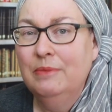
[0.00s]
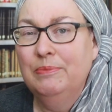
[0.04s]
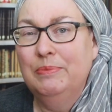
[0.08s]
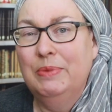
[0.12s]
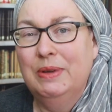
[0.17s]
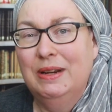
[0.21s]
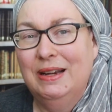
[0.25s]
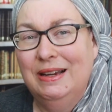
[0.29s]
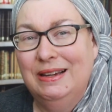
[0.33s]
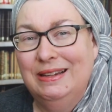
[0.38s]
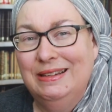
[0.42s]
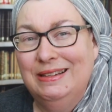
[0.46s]

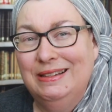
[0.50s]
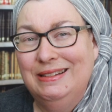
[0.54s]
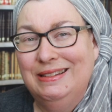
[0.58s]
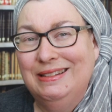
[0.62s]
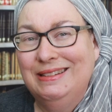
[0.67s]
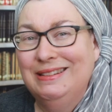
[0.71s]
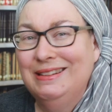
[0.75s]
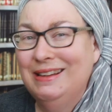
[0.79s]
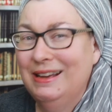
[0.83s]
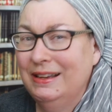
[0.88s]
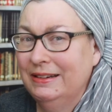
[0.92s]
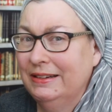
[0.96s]
but I
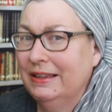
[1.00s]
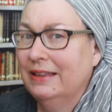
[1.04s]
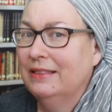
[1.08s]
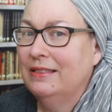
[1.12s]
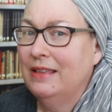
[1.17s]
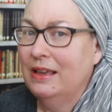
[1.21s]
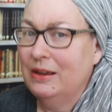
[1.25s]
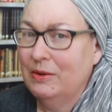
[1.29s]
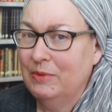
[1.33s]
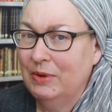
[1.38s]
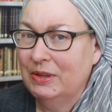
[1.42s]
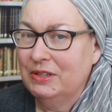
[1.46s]
did not get
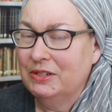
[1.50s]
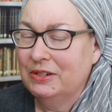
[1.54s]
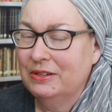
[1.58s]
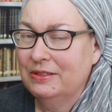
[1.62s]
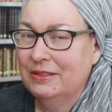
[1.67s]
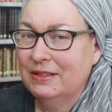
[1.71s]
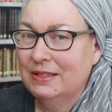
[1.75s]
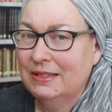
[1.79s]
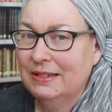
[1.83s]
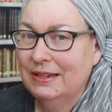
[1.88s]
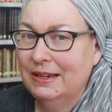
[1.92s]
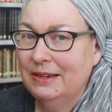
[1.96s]
that question
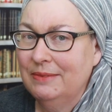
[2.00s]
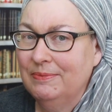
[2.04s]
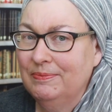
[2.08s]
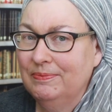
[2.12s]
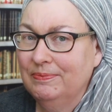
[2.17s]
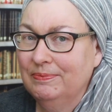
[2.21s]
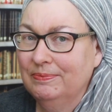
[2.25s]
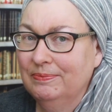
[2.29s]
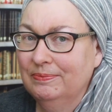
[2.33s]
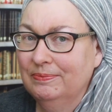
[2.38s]
this time.